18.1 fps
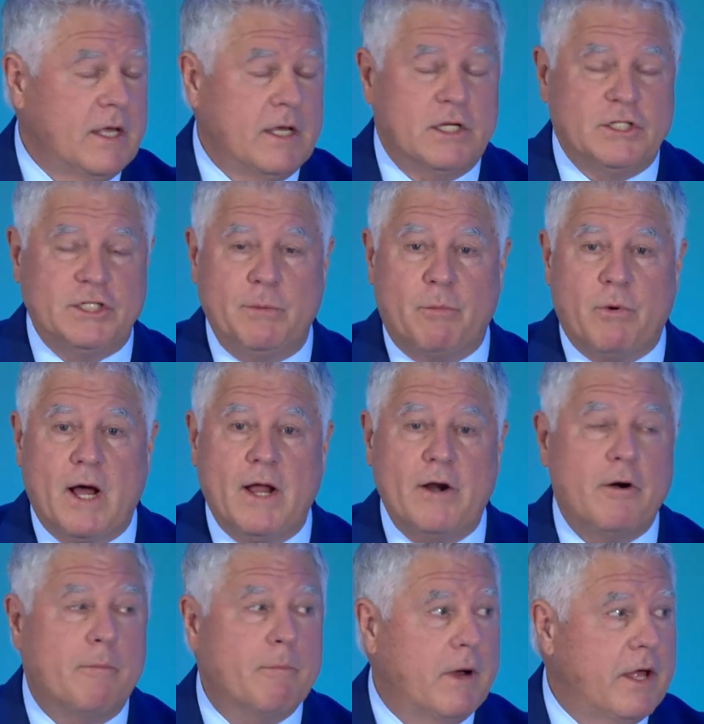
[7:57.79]
She brought
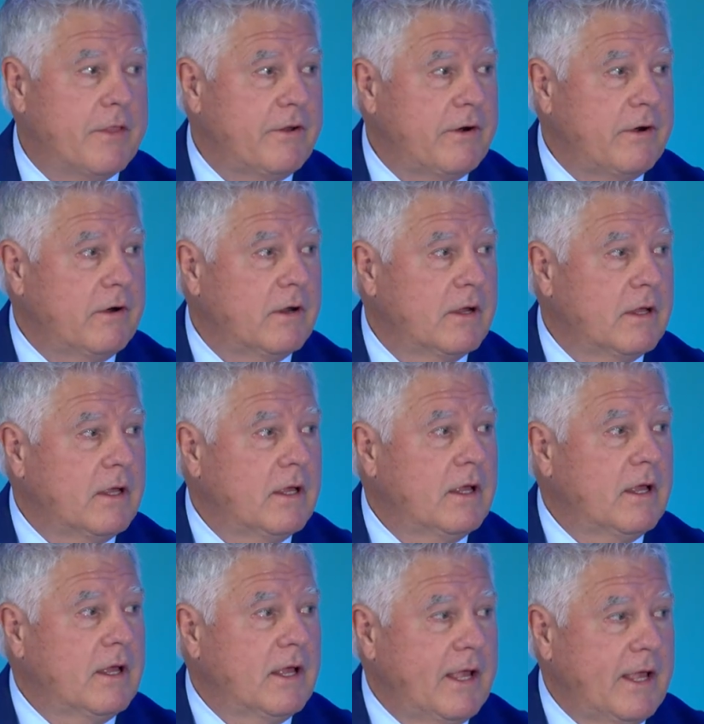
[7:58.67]
her mother
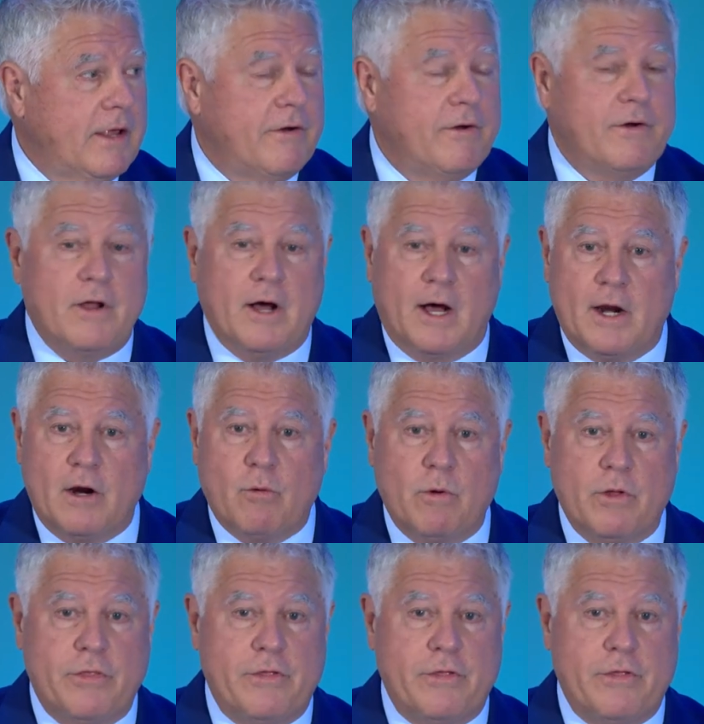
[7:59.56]
and her daughter with